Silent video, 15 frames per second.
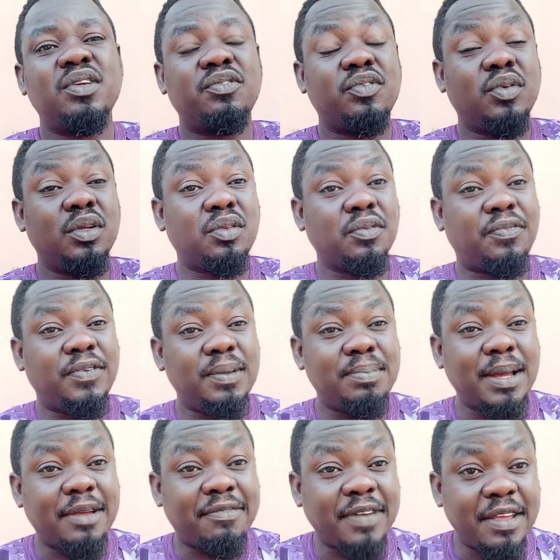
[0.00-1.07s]
if you want to feed
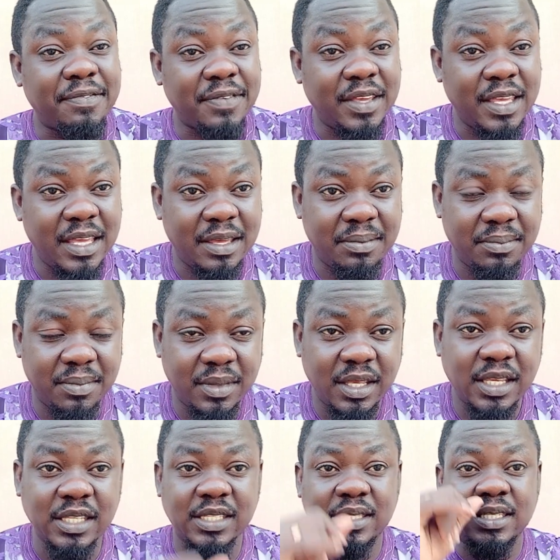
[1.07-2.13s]
by 5 a.m.,
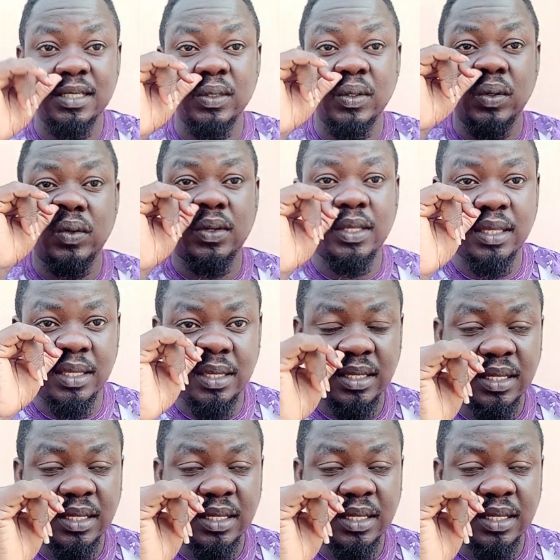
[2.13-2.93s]
it's still okay.